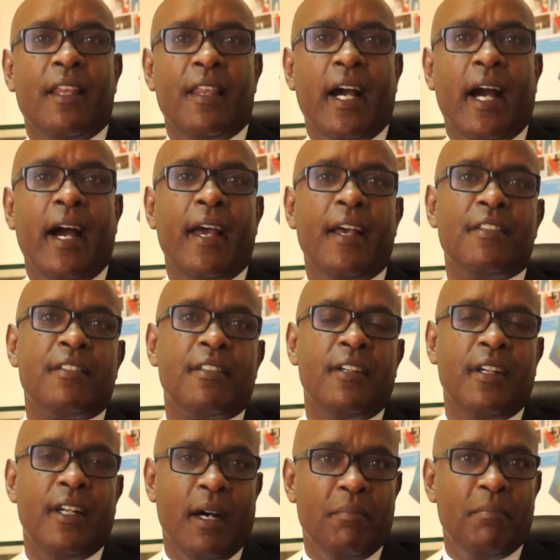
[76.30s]
the highest
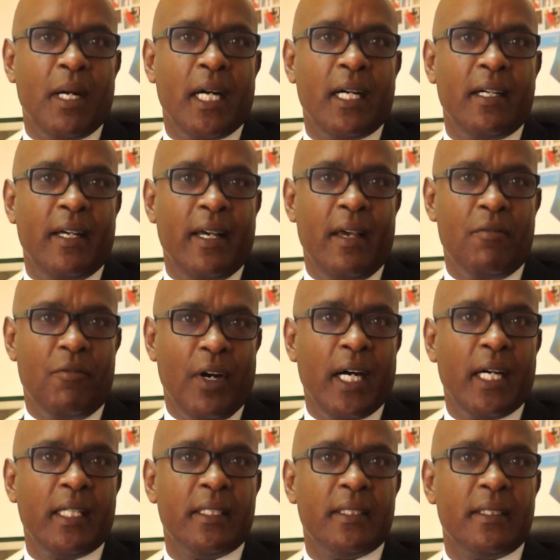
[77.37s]
number
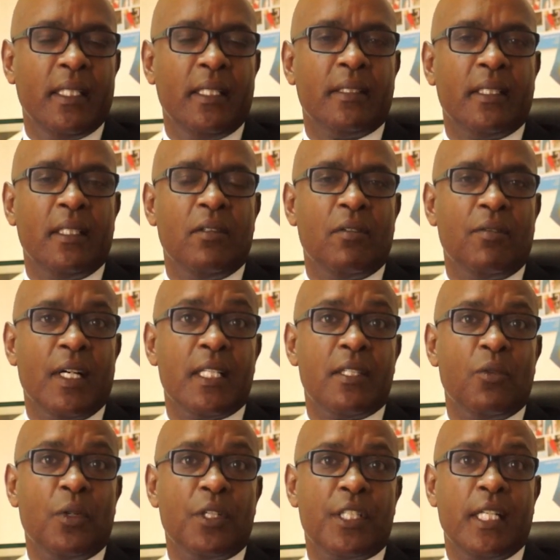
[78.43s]
ever since the
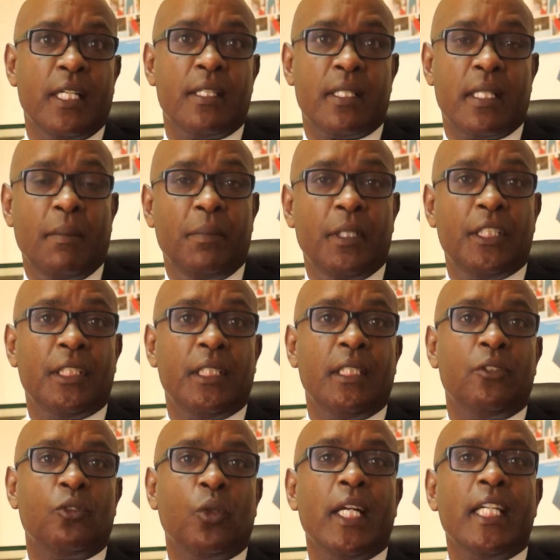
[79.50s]
university was established
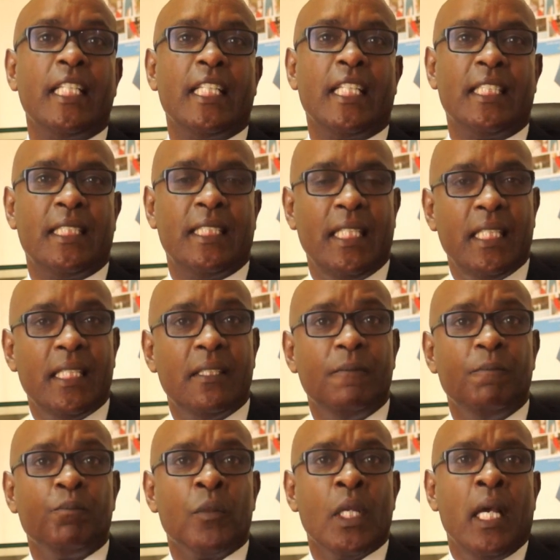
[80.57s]
in 2013.
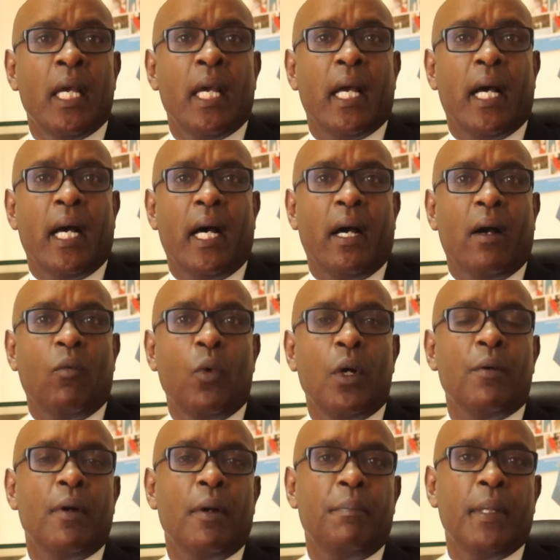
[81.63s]

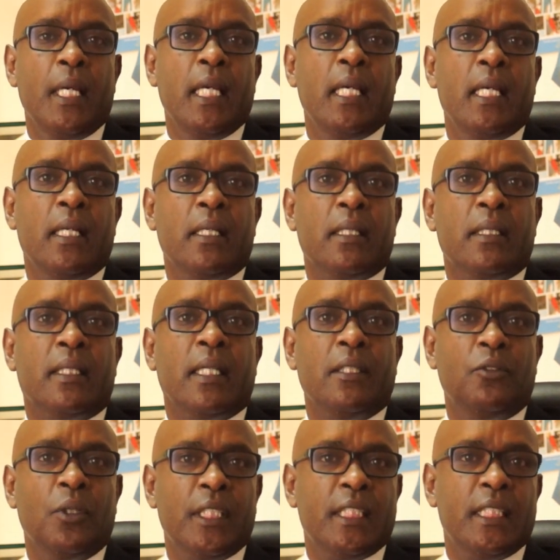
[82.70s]
We will be
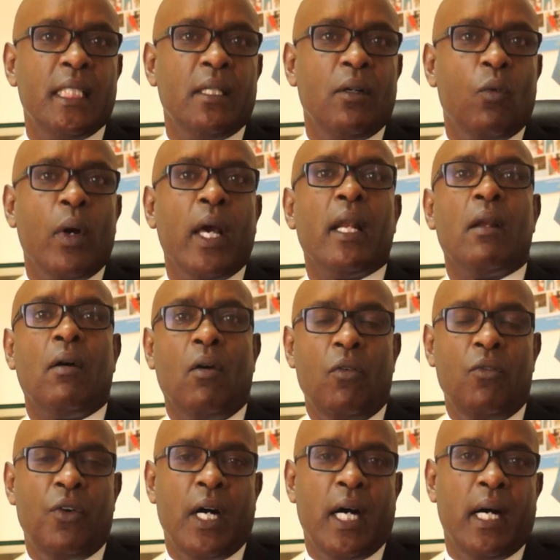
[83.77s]
graduating well
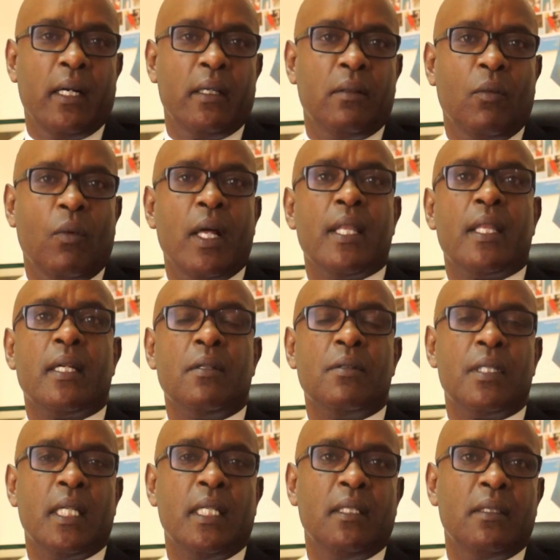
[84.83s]
over
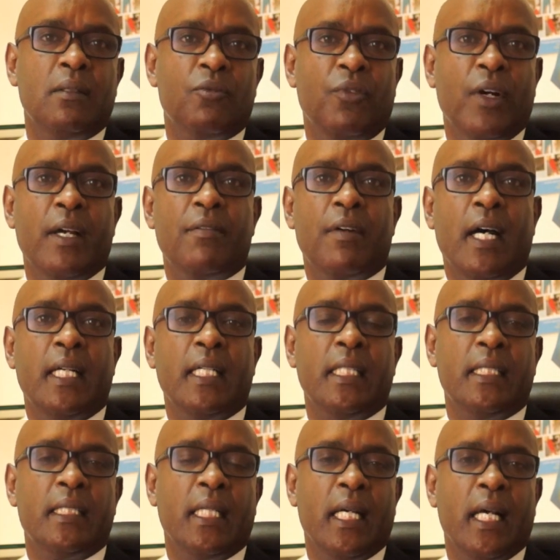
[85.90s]

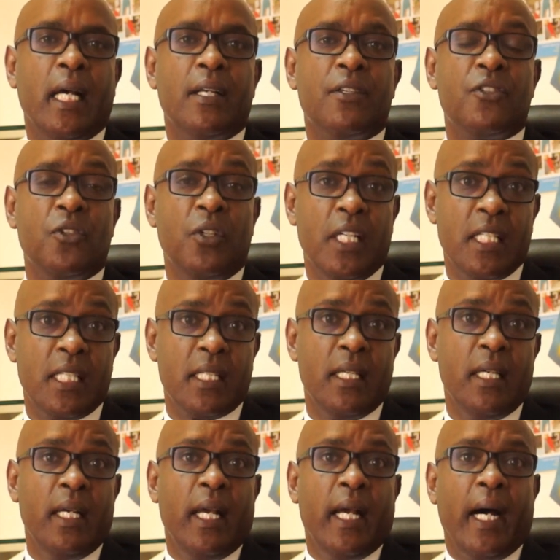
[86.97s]
1,500 students,
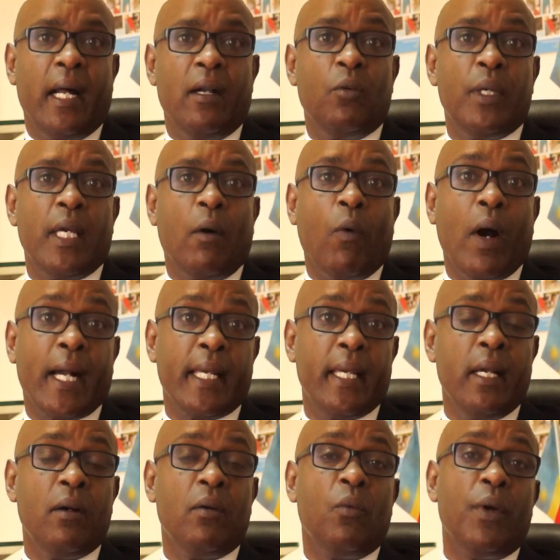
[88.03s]
and we are
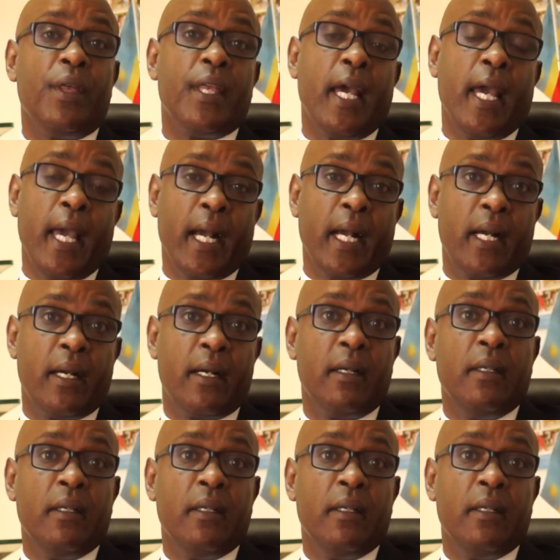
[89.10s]
working with HEC,